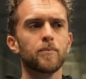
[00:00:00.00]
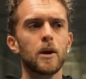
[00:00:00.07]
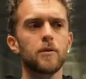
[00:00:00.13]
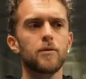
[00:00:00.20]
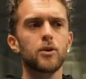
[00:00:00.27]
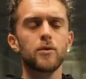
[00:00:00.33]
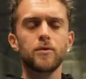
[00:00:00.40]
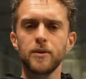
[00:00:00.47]

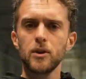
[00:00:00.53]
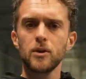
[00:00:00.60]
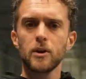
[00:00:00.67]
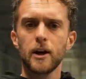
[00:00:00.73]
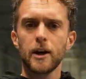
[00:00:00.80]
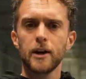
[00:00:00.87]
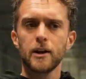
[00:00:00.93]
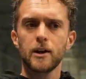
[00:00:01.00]
if you feel
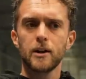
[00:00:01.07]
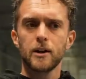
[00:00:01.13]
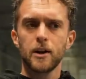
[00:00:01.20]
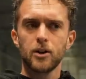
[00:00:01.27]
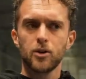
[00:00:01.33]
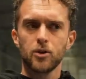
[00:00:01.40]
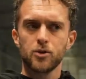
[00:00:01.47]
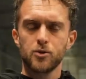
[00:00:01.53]
like
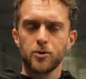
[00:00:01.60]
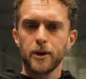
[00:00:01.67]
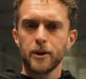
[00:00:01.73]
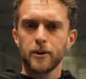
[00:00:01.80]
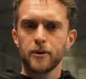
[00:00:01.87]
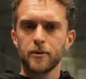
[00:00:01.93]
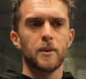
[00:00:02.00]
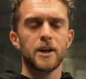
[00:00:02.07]
that you're
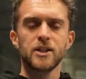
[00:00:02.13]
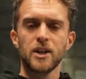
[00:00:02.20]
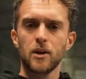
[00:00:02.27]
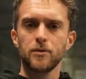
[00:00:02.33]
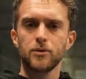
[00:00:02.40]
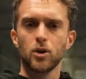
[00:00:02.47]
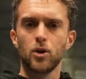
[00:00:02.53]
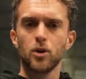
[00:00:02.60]
triggered by
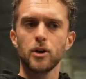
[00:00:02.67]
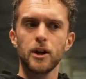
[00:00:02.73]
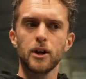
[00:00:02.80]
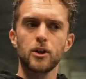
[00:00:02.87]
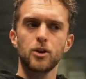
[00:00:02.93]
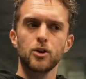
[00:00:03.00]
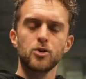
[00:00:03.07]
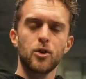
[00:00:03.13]
self-talk, it
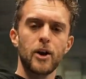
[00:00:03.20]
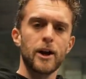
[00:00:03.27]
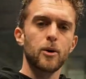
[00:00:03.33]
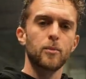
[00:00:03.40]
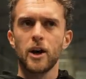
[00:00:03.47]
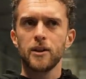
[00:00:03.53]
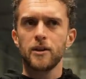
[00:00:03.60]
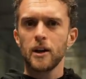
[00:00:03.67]
can also
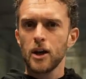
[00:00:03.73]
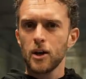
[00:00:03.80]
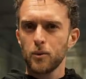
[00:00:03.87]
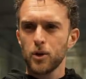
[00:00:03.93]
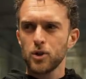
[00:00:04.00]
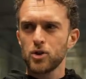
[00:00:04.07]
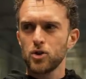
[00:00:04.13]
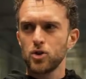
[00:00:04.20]
help. I think it
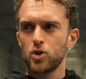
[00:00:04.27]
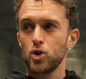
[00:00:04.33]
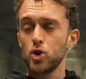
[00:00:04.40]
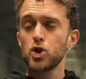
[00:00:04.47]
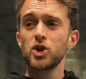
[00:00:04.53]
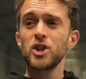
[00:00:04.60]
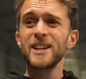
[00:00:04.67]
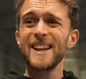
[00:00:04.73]
was
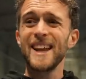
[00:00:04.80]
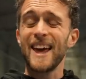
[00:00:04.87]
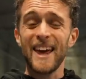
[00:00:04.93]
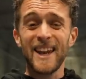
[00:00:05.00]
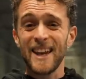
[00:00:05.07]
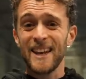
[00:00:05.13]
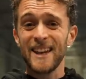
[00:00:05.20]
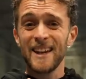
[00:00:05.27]
Justine
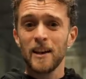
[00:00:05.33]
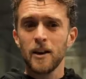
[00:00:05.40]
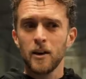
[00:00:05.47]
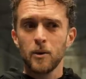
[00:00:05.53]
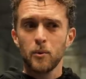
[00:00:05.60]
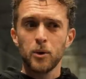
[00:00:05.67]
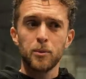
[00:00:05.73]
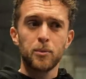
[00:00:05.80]
Henin
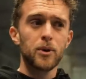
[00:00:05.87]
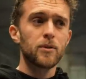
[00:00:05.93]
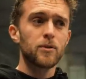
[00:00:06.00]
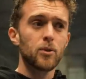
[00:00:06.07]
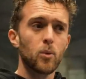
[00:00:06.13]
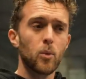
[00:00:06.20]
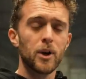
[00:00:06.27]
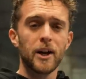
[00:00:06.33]
with a
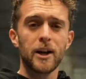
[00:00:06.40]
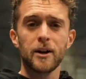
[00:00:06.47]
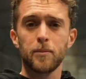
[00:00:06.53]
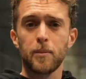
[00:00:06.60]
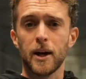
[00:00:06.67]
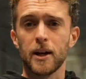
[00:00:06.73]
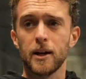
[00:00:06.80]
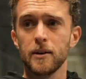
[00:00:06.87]
beautiful one-handed
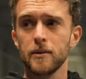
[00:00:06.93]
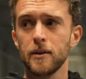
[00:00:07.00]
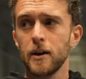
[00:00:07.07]
backhand.